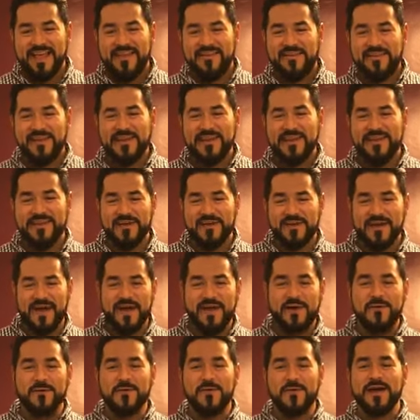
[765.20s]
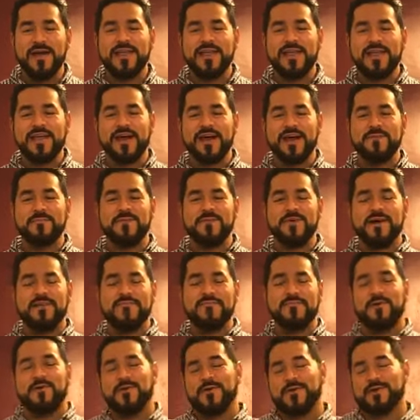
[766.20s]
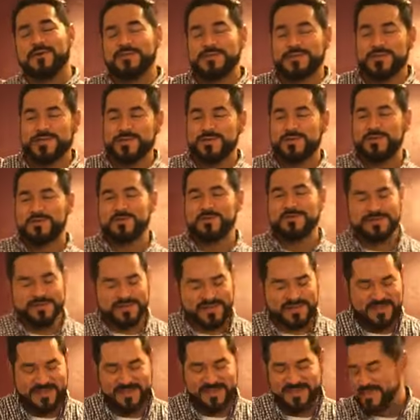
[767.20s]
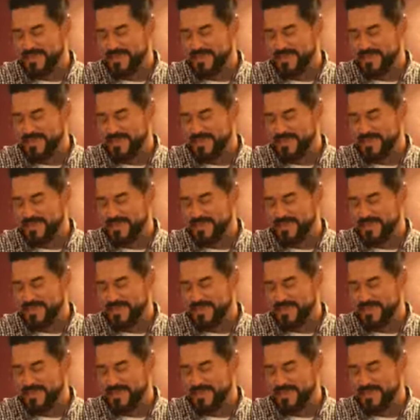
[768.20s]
We're going to do 1 cup of orange juice.